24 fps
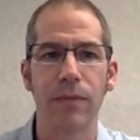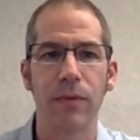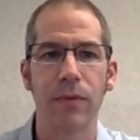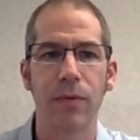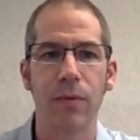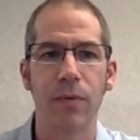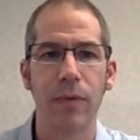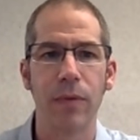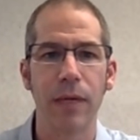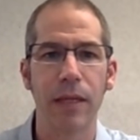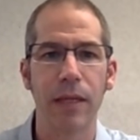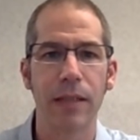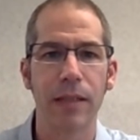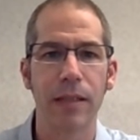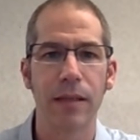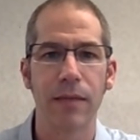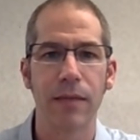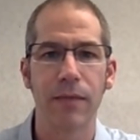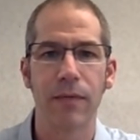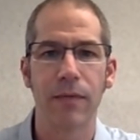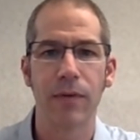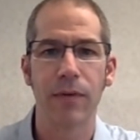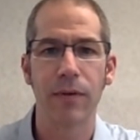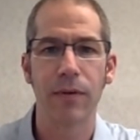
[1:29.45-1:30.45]
few weeks
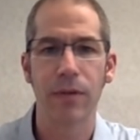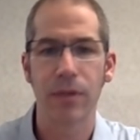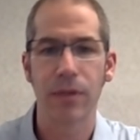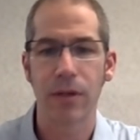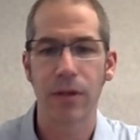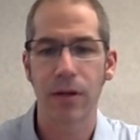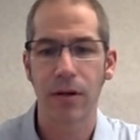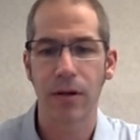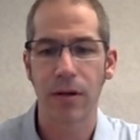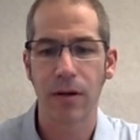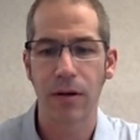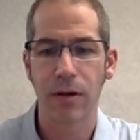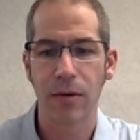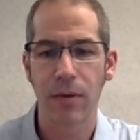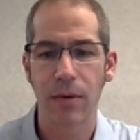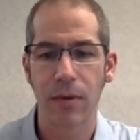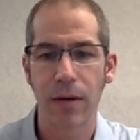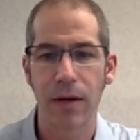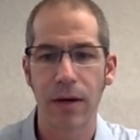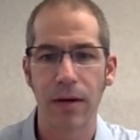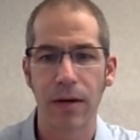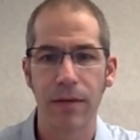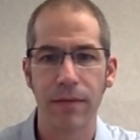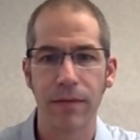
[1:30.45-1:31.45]
that folks are
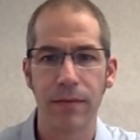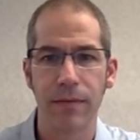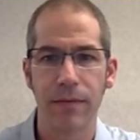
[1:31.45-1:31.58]
aware of